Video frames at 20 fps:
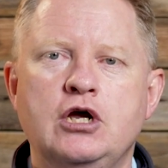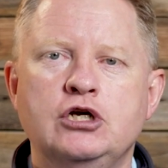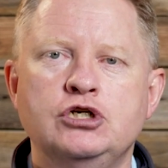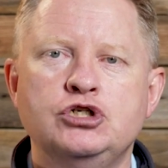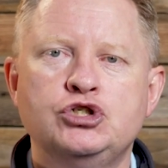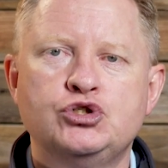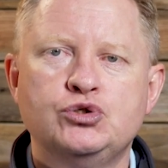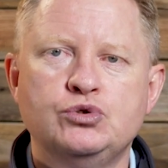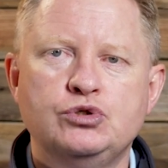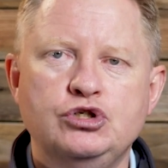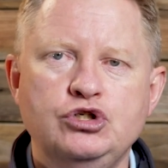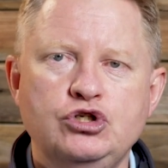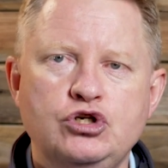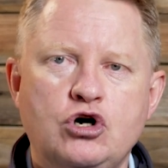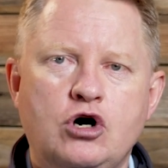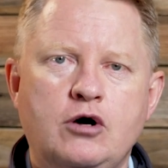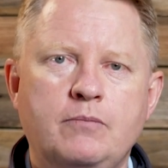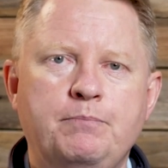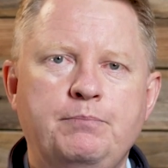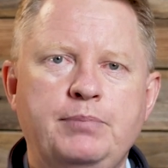should
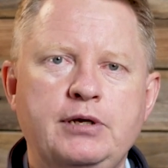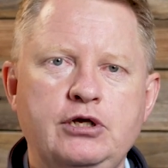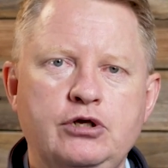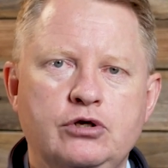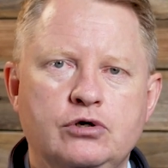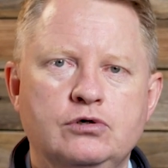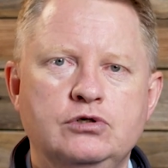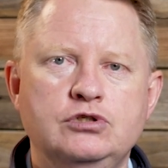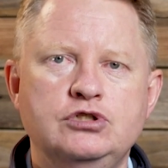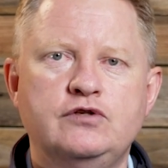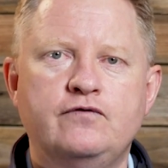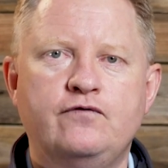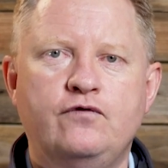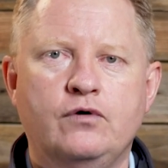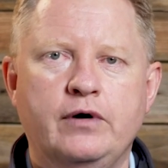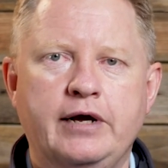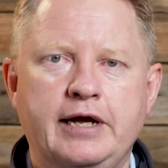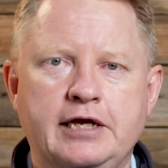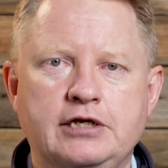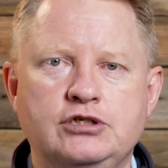not be used
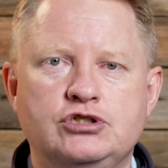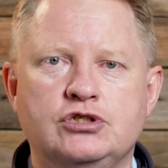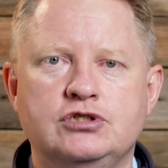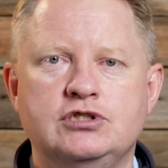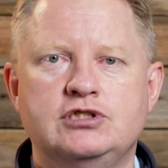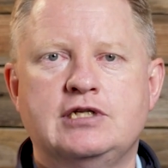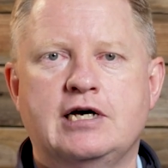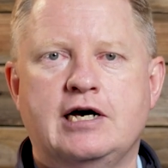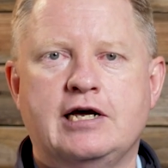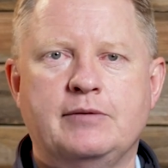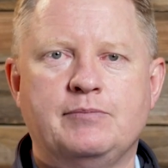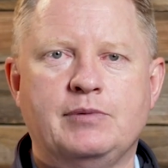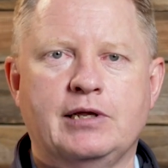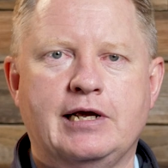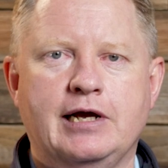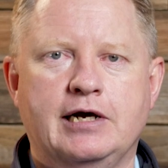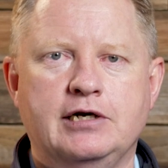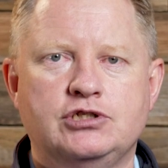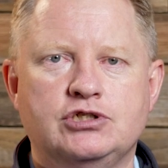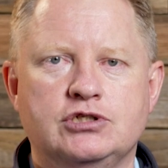for engine start
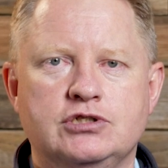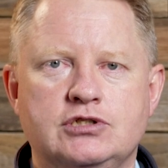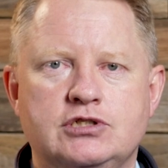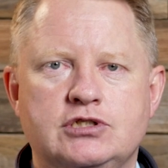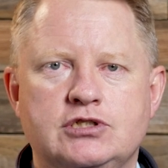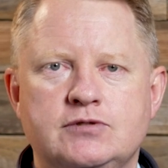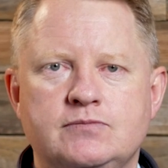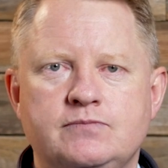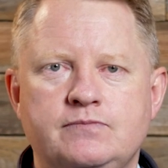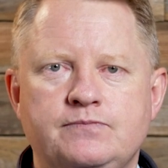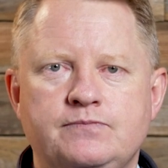applications.